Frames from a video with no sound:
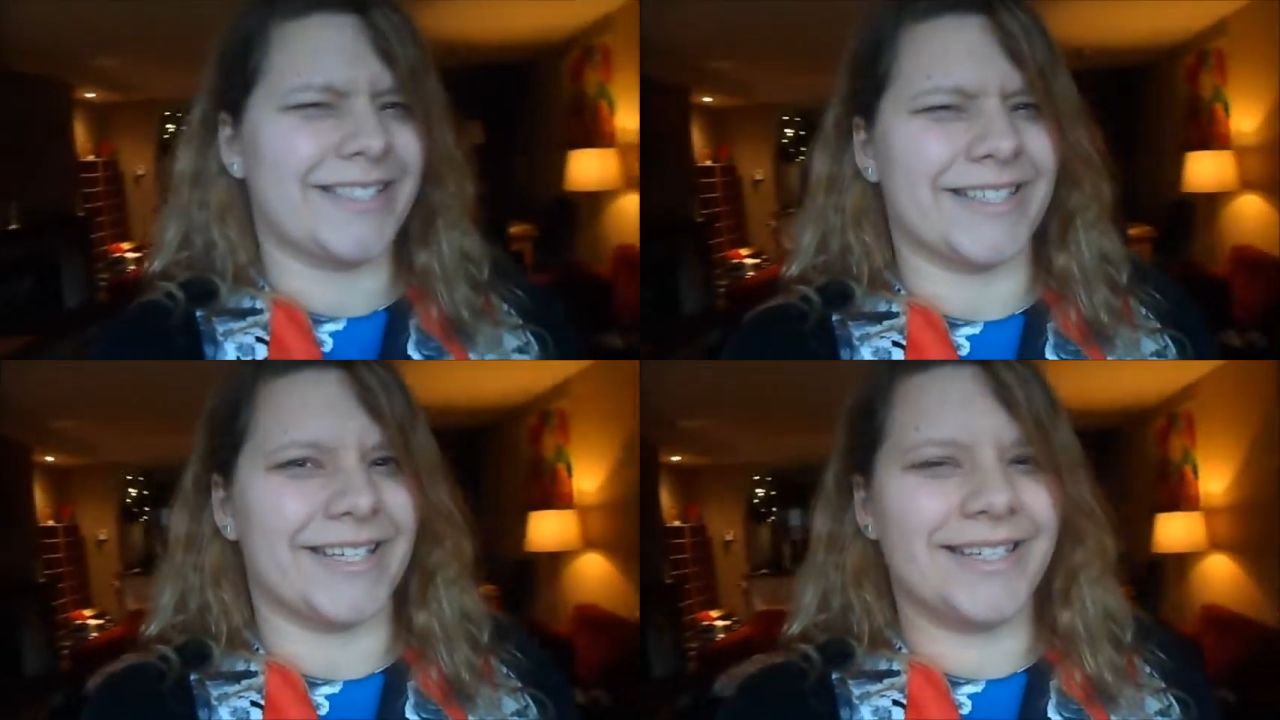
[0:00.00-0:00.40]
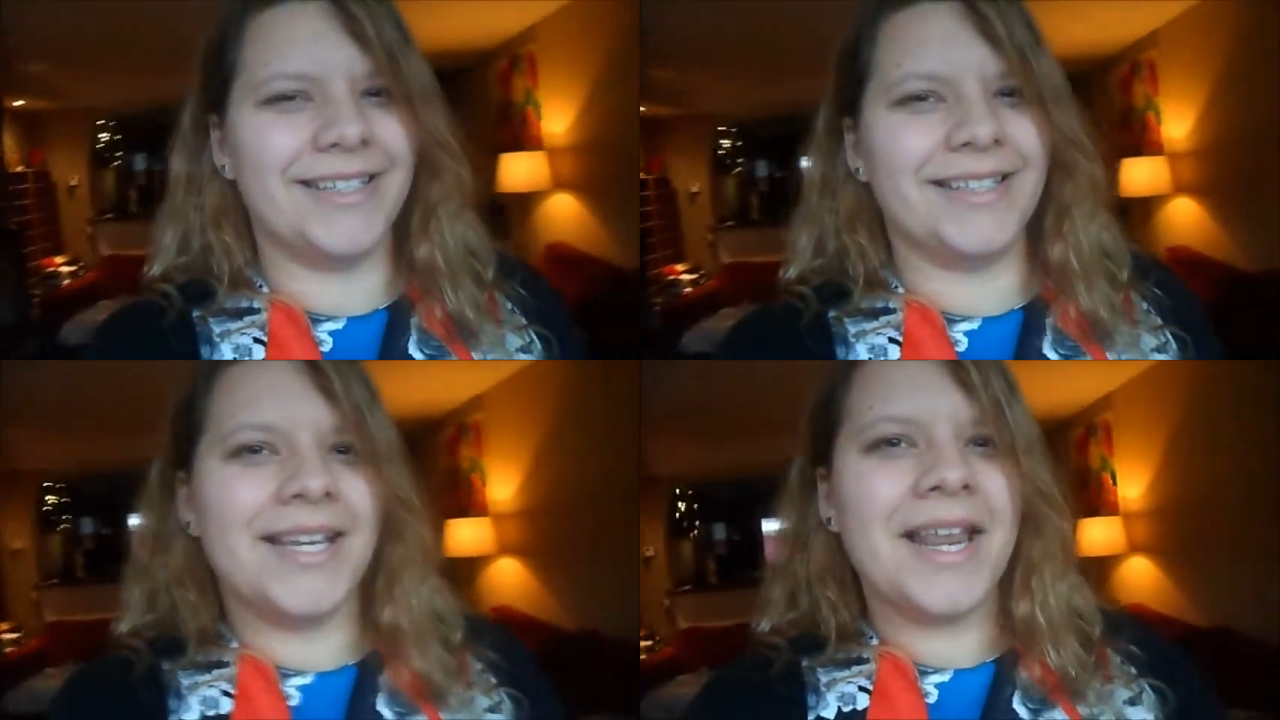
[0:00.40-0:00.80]
is it?
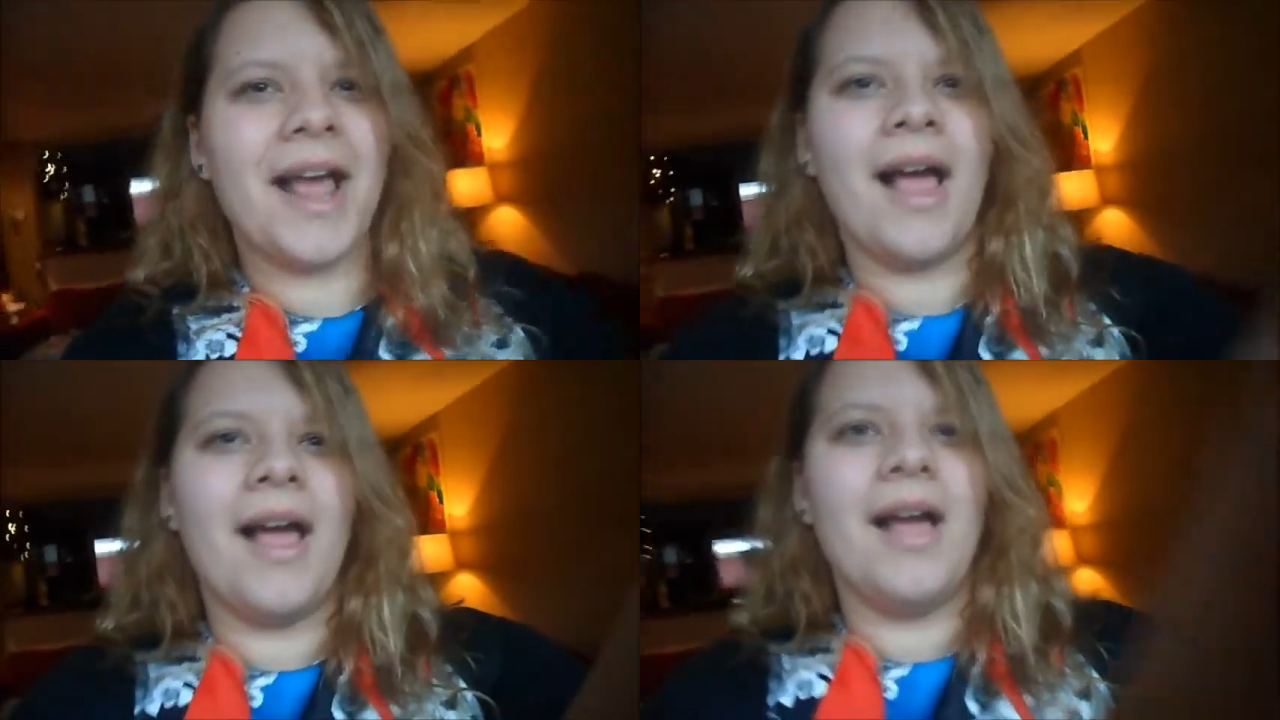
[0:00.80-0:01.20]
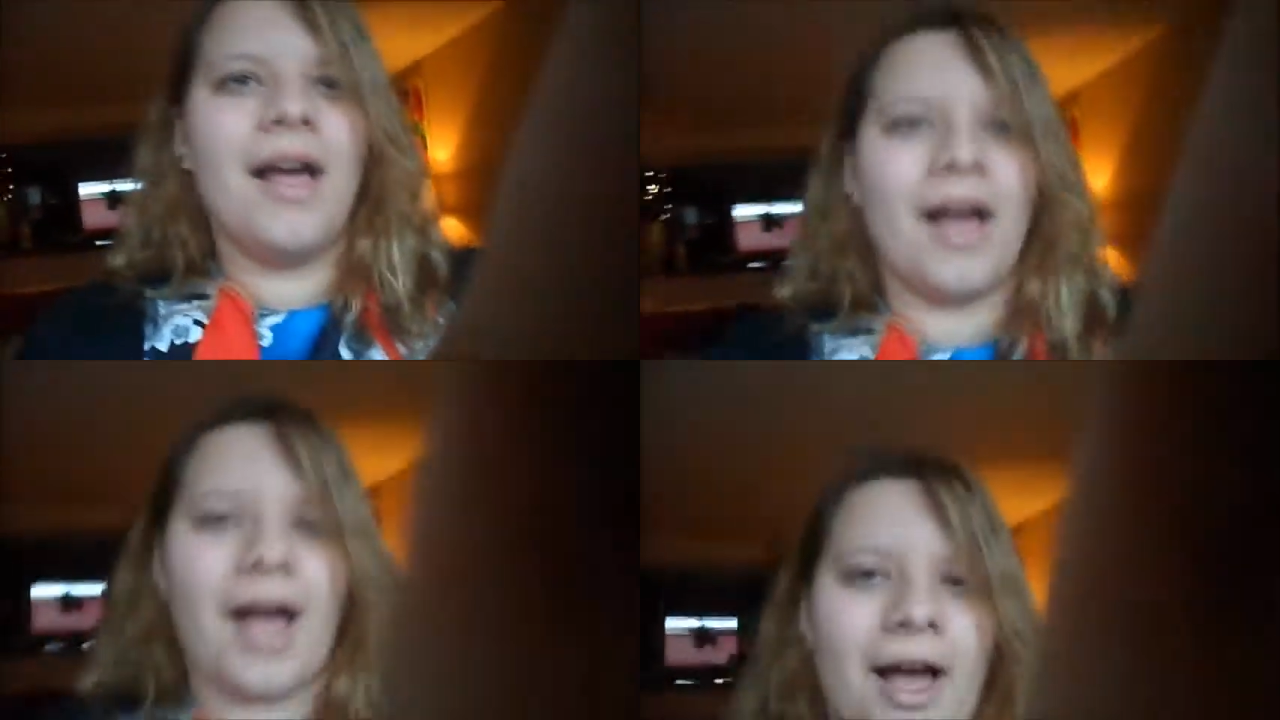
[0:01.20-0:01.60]

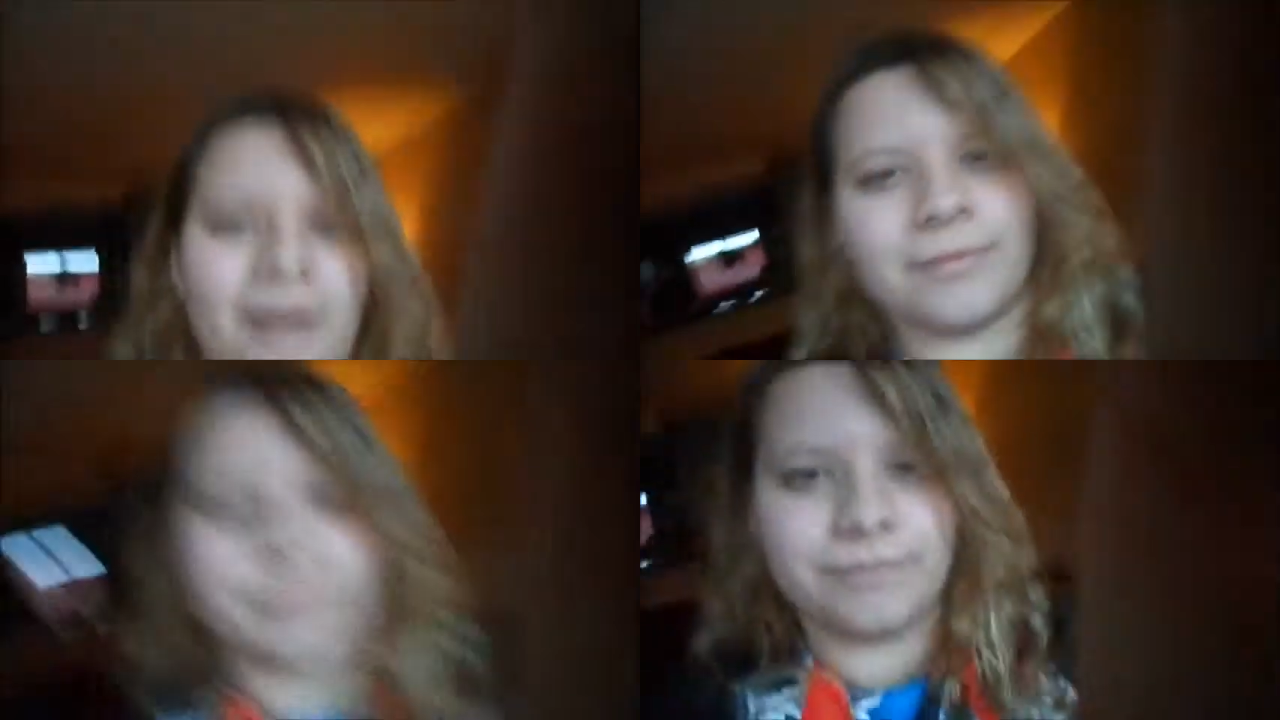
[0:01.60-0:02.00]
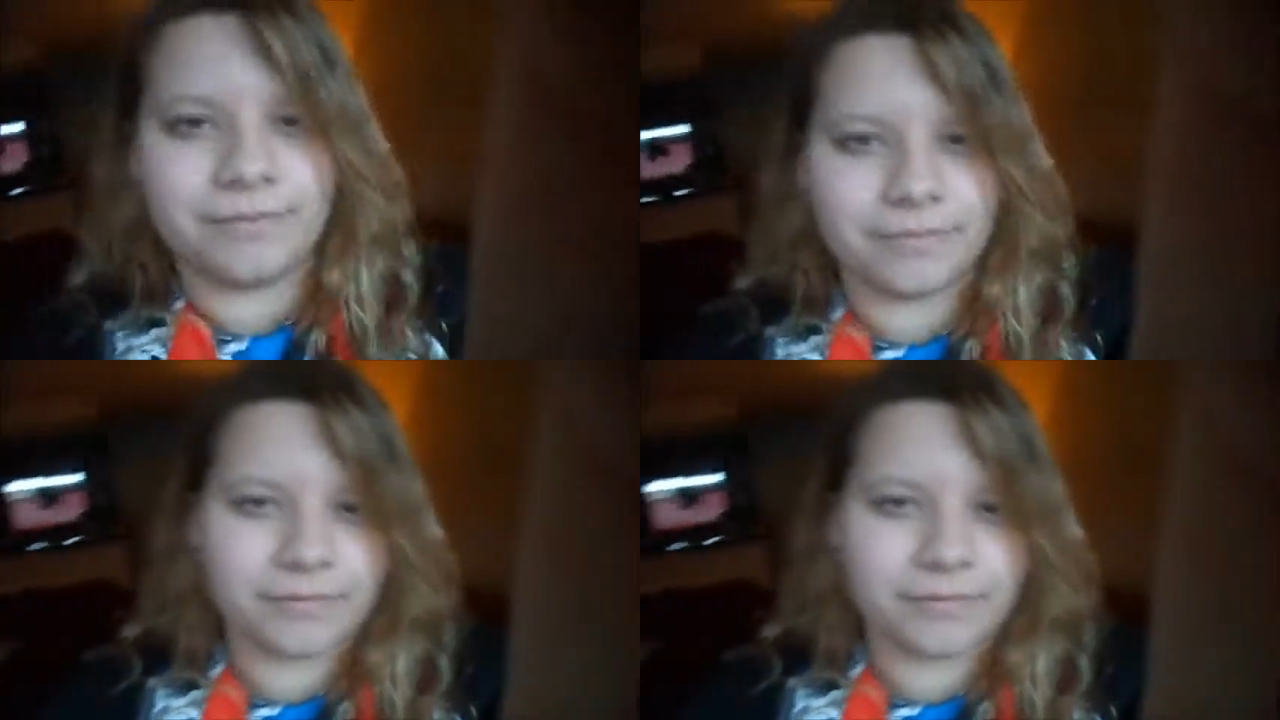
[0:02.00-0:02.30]
Um,